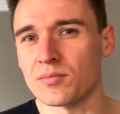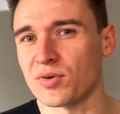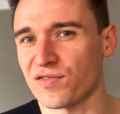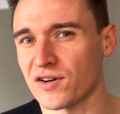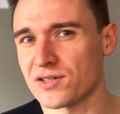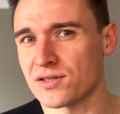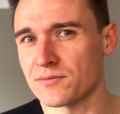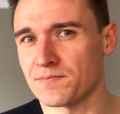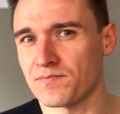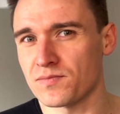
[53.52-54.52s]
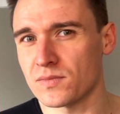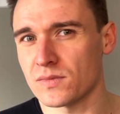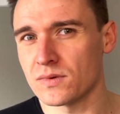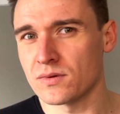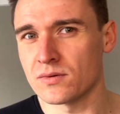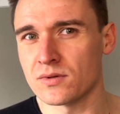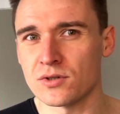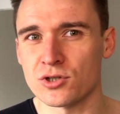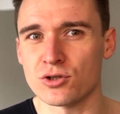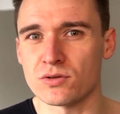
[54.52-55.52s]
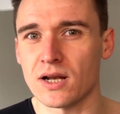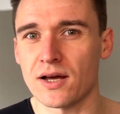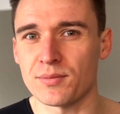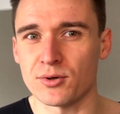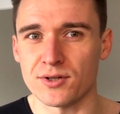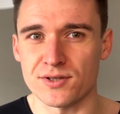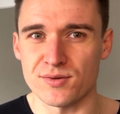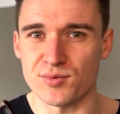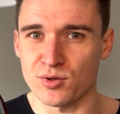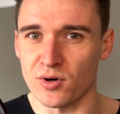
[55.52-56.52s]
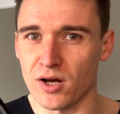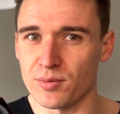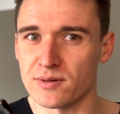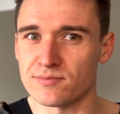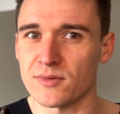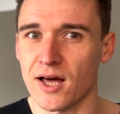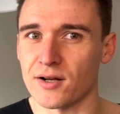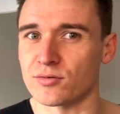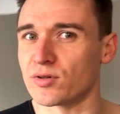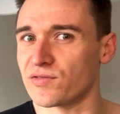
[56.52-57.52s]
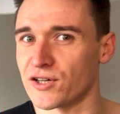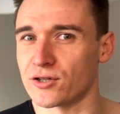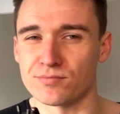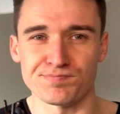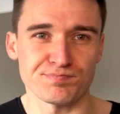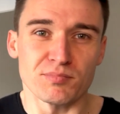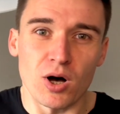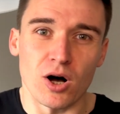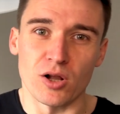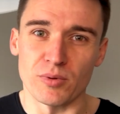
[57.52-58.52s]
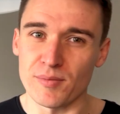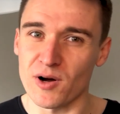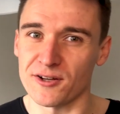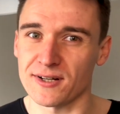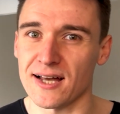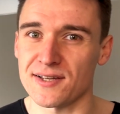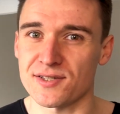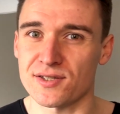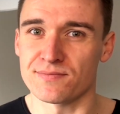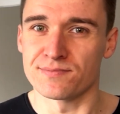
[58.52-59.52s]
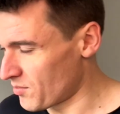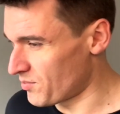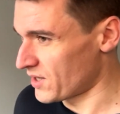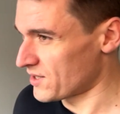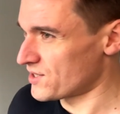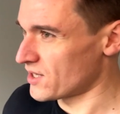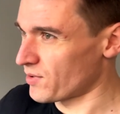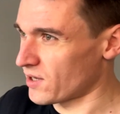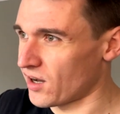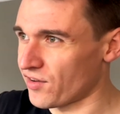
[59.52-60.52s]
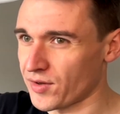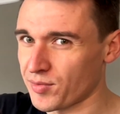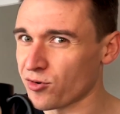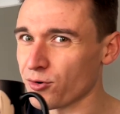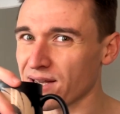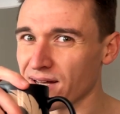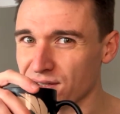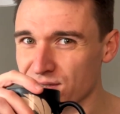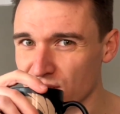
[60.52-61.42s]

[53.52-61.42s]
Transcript: But first, shoot the like button and subscribe, and I'll review all my Bond glasses. Big sip of coffee before we get into